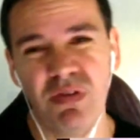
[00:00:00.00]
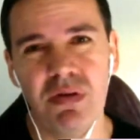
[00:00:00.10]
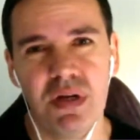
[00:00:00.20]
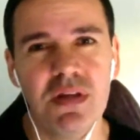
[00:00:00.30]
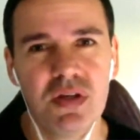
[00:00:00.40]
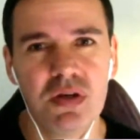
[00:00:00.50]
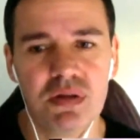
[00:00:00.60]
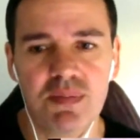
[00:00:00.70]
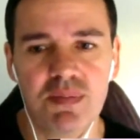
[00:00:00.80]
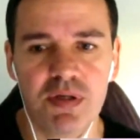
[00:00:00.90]
you know,
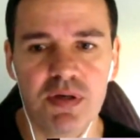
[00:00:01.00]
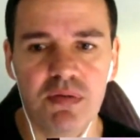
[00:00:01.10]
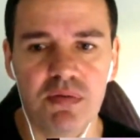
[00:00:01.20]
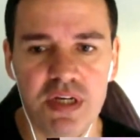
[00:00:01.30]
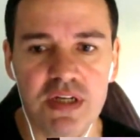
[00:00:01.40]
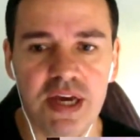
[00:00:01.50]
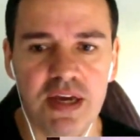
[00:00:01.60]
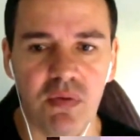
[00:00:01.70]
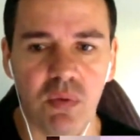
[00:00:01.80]
this person did take it